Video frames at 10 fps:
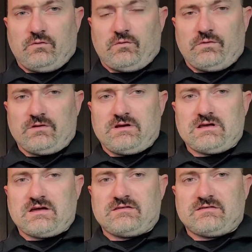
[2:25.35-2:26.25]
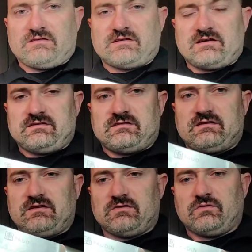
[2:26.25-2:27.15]
really nice design
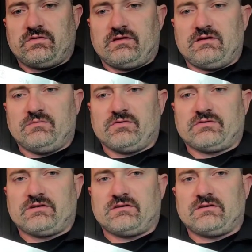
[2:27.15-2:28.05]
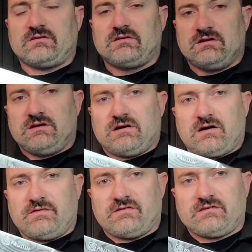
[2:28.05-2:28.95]
steel with the dimples on the
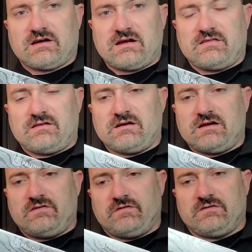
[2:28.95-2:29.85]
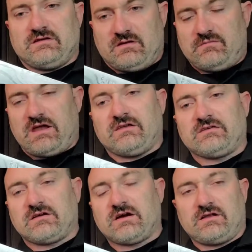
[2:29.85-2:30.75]
on the side of the knife that
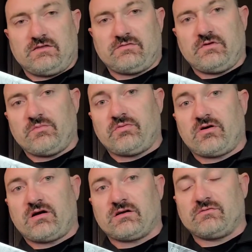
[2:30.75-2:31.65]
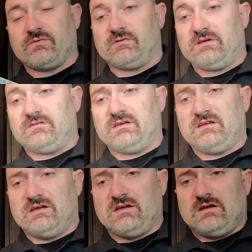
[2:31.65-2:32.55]
makes cutting through your product real easy.
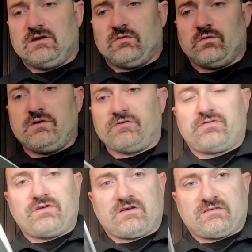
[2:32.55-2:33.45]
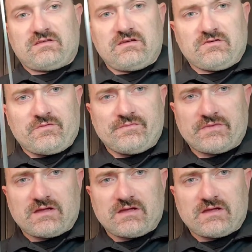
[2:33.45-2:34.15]
Real thick steel.